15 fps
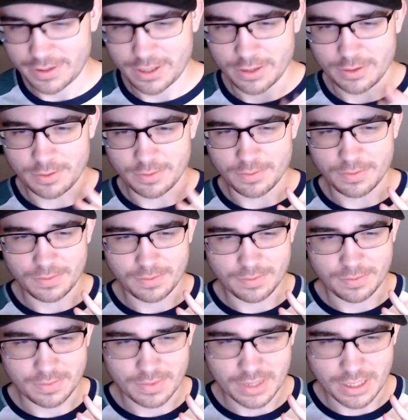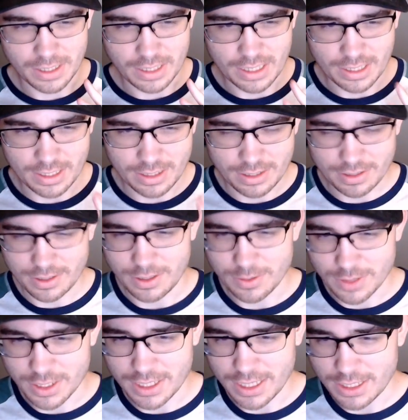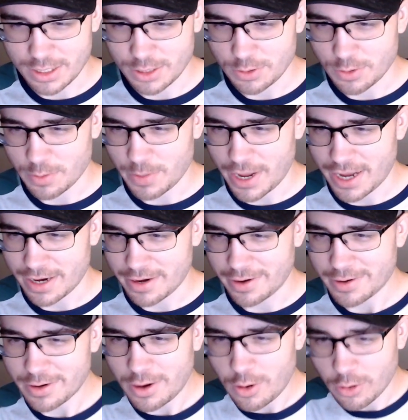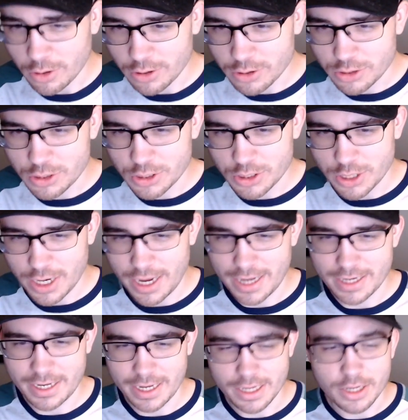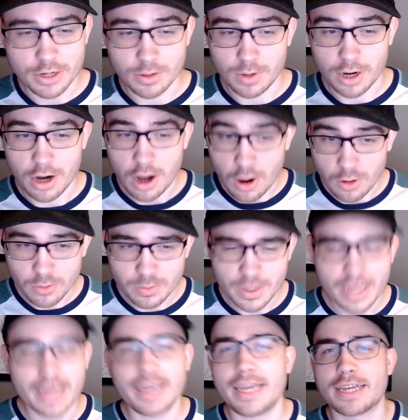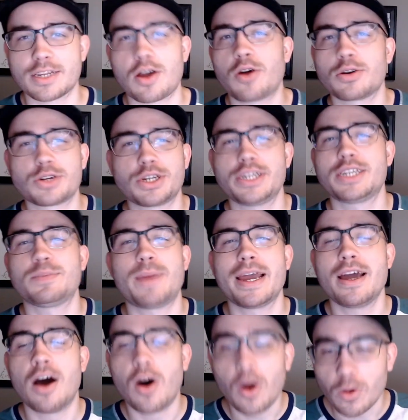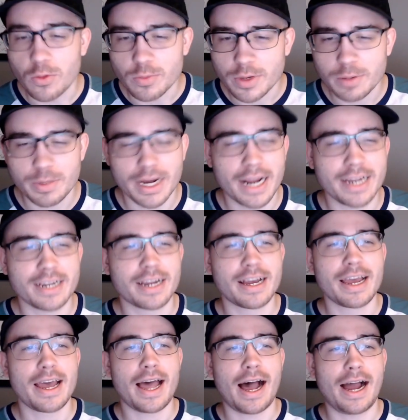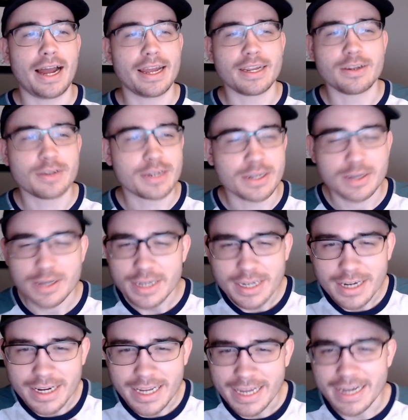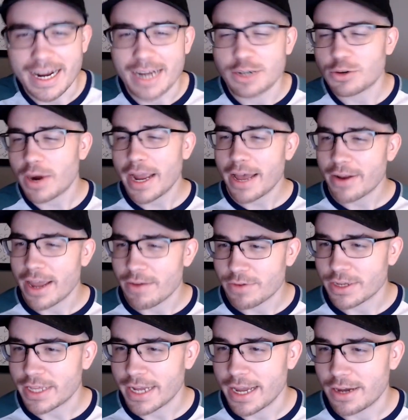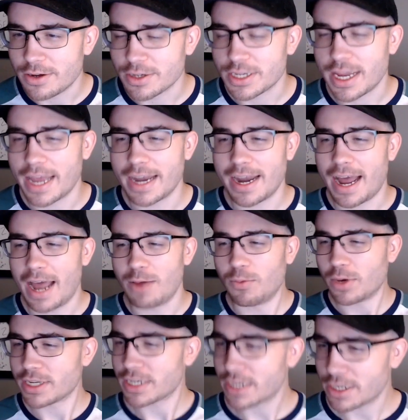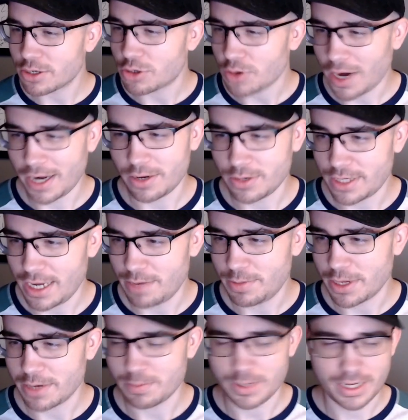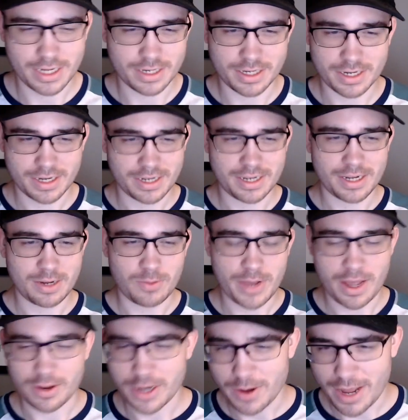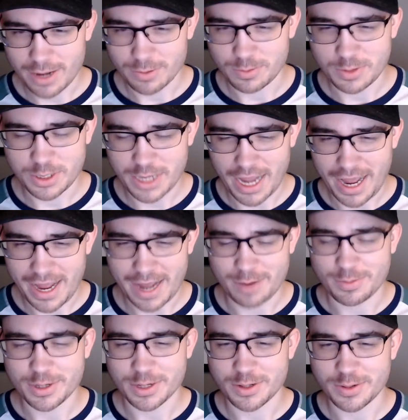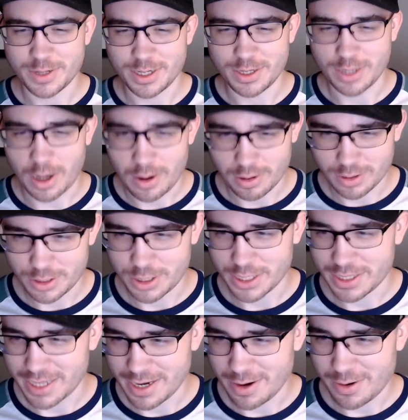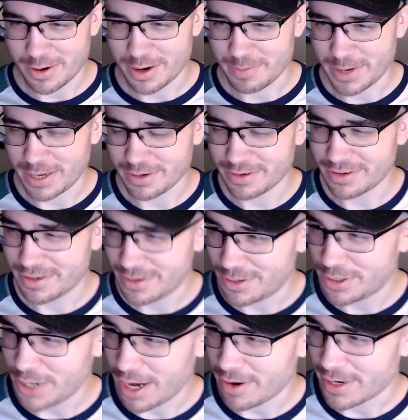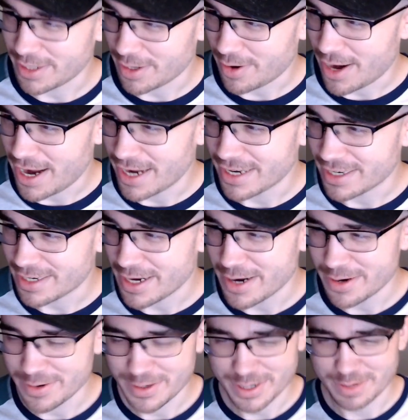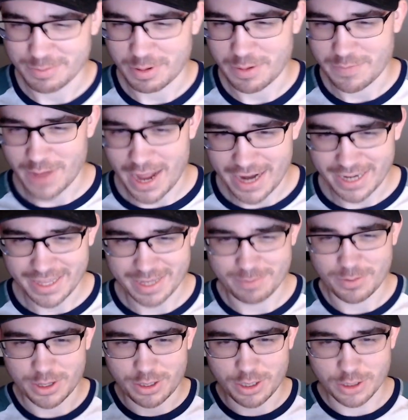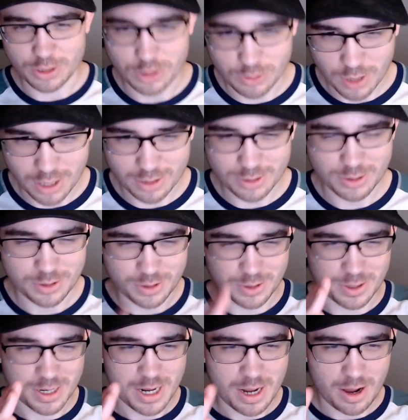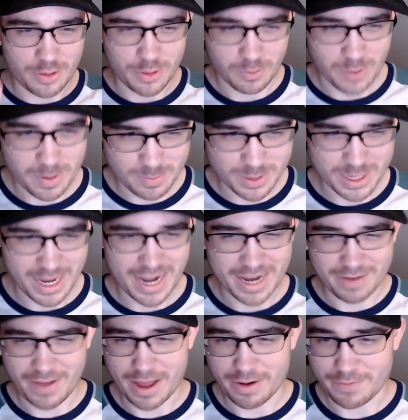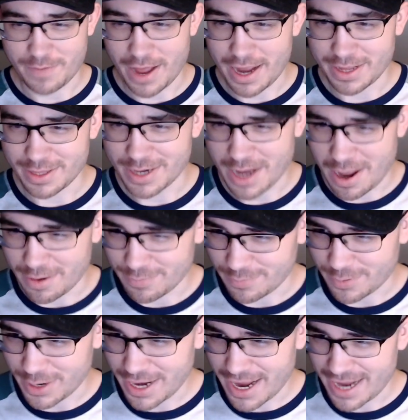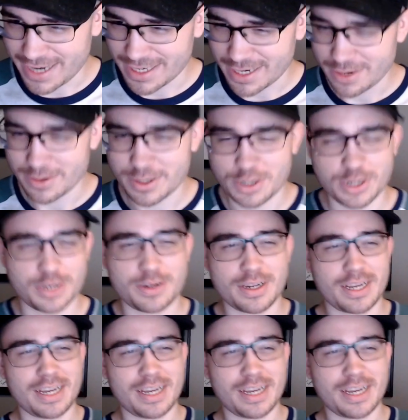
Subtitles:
You had said you were back on Arch and like you were home. Yes, Arch is my home, but I again, I try out everything else, and I wasn't going to try out Debian because we all know how absolutely dog shit they are about sharing their ISOs and providing them with good structure on their website of how to find the non-free ISOs.